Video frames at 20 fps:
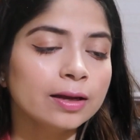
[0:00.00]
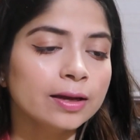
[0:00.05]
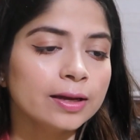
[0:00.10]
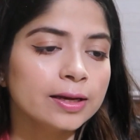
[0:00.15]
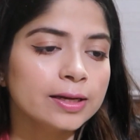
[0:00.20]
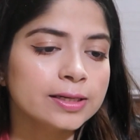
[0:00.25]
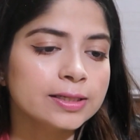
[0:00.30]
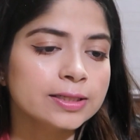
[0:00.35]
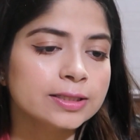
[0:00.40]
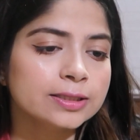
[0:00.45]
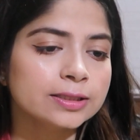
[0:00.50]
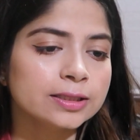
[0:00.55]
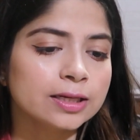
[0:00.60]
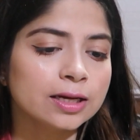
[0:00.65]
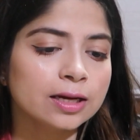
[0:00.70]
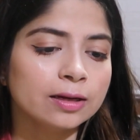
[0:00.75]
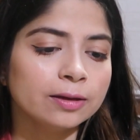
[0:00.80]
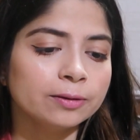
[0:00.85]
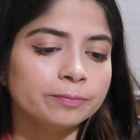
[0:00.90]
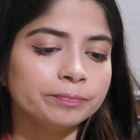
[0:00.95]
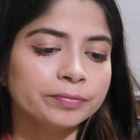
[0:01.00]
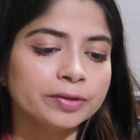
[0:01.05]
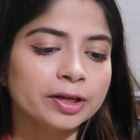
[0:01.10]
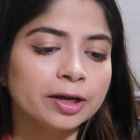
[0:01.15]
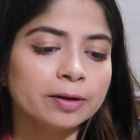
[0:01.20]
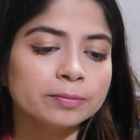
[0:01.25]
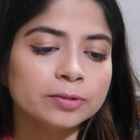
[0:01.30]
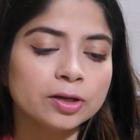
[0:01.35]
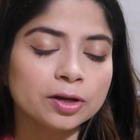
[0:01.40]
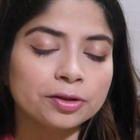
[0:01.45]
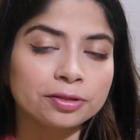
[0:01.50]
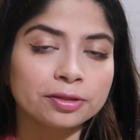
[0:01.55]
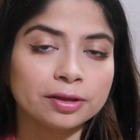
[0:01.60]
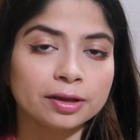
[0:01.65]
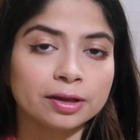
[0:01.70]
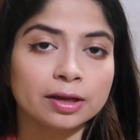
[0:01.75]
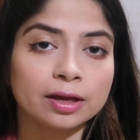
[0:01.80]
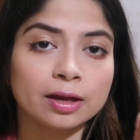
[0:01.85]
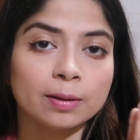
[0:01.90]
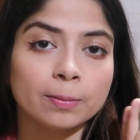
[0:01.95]
And I'm not
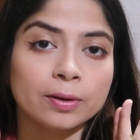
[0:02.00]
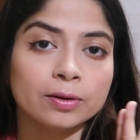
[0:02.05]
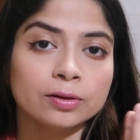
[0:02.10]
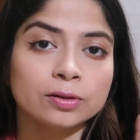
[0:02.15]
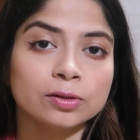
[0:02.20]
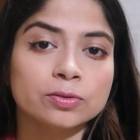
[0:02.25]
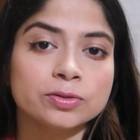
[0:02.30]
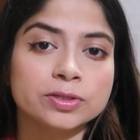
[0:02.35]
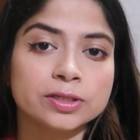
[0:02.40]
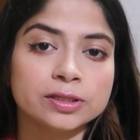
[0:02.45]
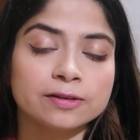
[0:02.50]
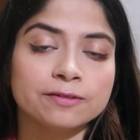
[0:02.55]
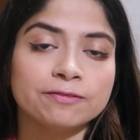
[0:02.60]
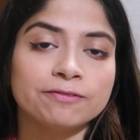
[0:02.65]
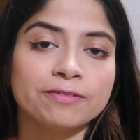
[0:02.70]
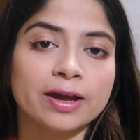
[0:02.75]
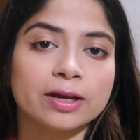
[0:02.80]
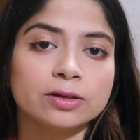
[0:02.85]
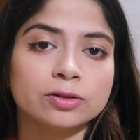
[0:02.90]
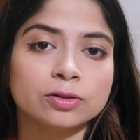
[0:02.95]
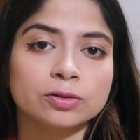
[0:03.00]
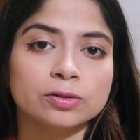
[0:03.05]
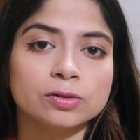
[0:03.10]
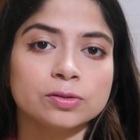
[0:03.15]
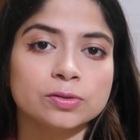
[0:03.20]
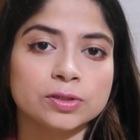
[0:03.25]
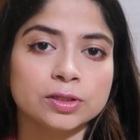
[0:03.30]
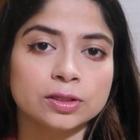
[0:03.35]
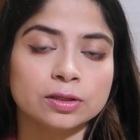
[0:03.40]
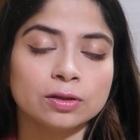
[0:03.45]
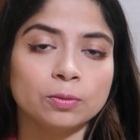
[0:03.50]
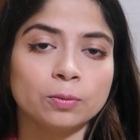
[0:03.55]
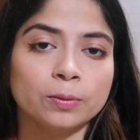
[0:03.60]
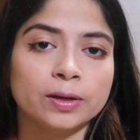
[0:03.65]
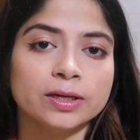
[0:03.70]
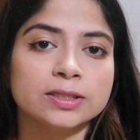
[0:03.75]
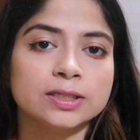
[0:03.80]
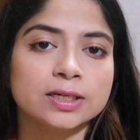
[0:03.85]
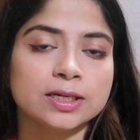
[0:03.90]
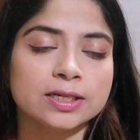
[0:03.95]
thinking about losing the fat or losing the
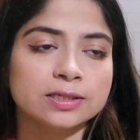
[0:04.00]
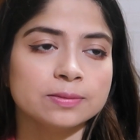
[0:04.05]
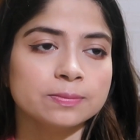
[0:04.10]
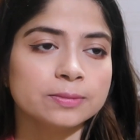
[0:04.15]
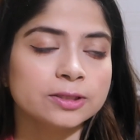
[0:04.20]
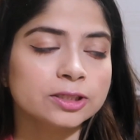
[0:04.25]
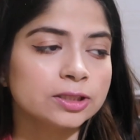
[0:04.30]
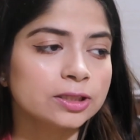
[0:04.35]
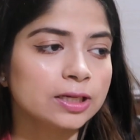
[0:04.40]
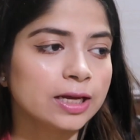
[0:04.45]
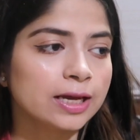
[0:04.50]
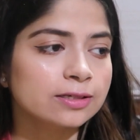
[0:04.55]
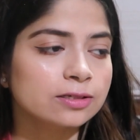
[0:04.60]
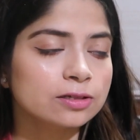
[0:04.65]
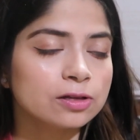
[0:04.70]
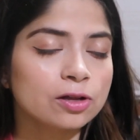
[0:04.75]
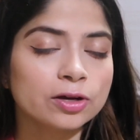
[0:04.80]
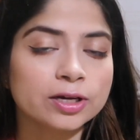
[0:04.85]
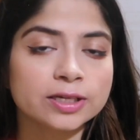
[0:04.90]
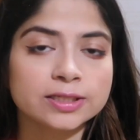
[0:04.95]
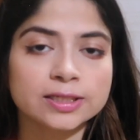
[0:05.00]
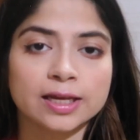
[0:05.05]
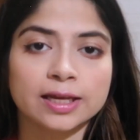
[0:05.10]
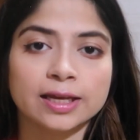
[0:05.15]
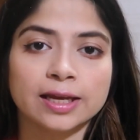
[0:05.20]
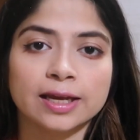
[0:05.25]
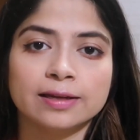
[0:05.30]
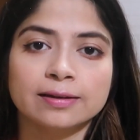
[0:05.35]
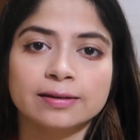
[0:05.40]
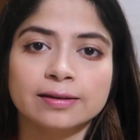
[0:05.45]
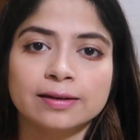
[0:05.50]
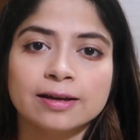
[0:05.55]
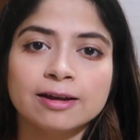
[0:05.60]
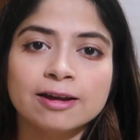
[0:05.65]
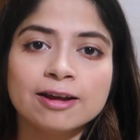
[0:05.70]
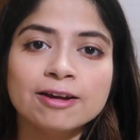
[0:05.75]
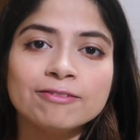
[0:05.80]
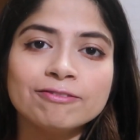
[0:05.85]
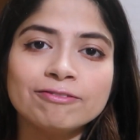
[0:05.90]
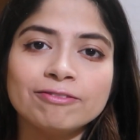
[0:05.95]
weight as much, as long as I can
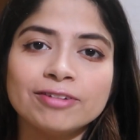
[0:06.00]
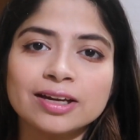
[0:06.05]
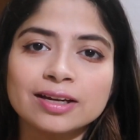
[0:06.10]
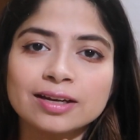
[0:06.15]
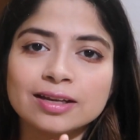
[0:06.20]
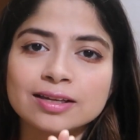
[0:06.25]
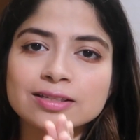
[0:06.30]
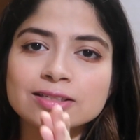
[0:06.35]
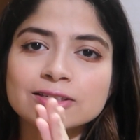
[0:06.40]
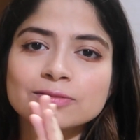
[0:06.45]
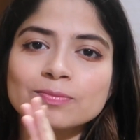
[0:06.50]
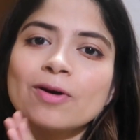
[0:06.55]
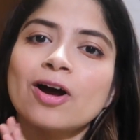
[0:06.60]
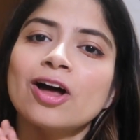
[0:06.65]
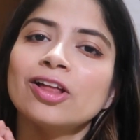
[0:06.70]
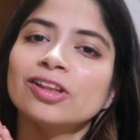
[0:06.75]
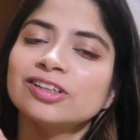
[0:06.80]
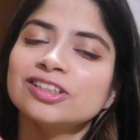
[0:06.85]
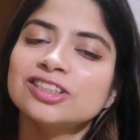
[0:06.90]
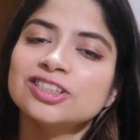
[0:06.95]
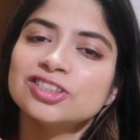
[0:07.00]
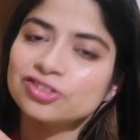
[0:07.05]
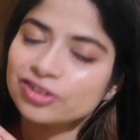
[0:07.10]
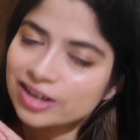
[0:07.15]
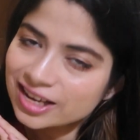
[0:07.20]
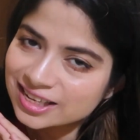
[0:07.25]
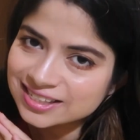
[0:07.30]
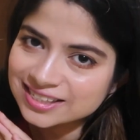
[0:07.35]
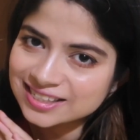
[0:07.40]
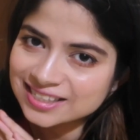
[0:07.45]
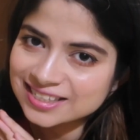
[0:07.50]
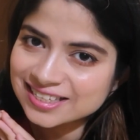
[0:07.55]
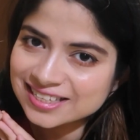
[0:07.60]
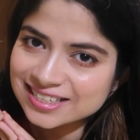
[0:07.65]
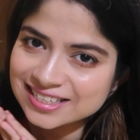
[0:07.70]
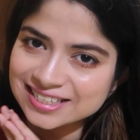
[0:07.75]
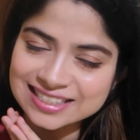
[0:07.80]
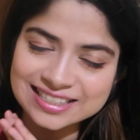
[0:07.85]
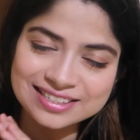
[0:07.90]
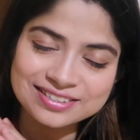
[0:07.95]
fit in smaller
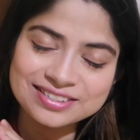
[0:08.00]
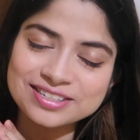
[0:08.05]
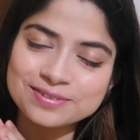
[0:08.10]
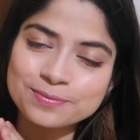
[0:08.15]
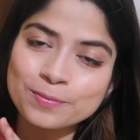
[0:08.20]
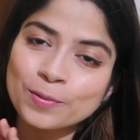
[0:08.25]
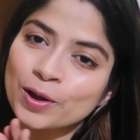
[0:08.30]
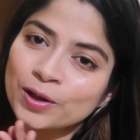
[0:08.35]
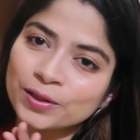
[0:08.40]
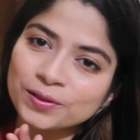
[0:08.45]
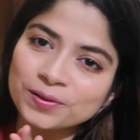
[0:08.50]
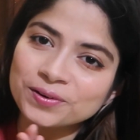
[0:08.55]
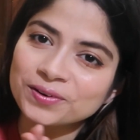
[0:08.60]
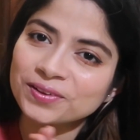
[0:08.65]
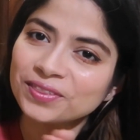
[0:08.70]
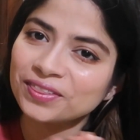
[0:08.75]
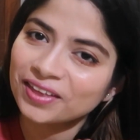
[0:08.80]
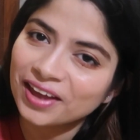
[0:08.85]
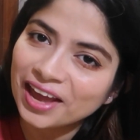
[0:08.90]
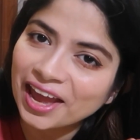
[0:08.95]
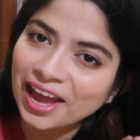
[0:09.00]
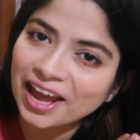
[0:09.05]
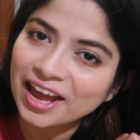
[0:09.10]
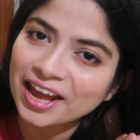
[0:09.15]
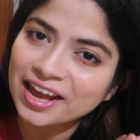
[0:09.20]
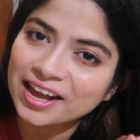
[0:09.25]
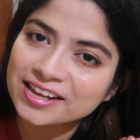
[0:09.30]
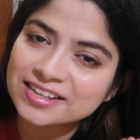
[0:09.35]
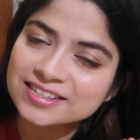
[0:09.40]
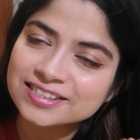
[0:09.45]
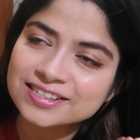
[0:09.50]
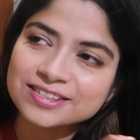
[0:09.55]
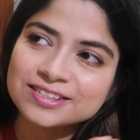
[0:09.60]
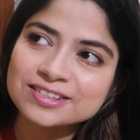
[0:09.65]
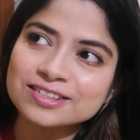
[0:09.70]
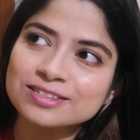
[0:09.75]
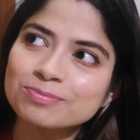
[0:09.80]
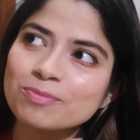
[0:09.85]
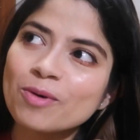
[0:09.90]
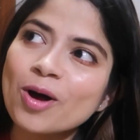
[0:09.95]
dresses and smaller things
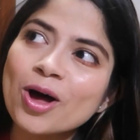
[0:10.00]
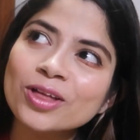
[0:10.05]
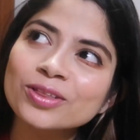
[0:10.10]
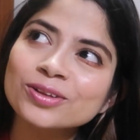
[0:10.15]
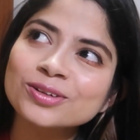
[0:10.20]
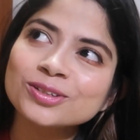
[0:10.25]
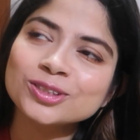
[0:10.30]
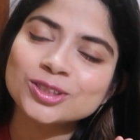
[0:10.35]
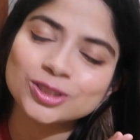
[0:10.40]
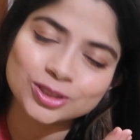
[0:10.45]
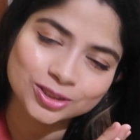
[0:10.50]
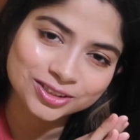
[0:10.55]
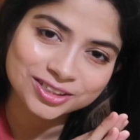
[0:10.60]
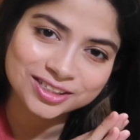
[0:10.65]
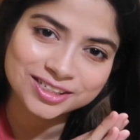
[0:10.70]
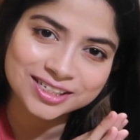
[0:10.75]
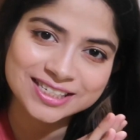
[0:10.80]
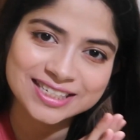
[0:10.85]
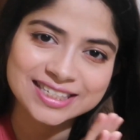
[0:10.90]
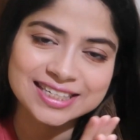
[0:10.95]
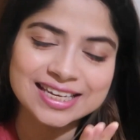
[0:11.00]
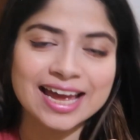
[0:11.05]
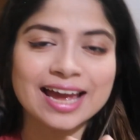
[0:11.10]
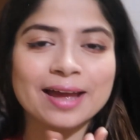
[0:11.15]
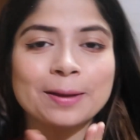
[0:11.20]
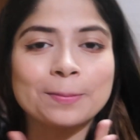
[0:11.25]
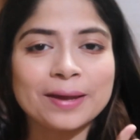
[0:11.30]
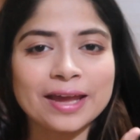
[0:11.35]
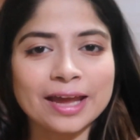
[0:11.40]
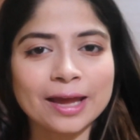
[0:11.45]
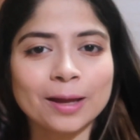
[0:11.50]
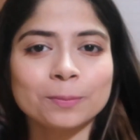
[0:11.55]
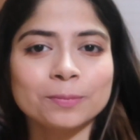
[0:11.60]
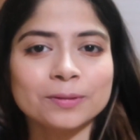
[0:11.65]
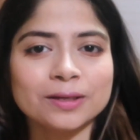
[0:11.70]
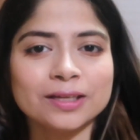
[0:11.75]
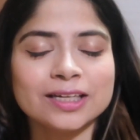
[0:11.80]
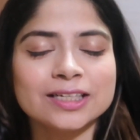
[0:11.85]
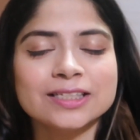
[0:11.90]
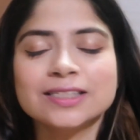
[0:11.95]
and smaller shirts, I'm happy.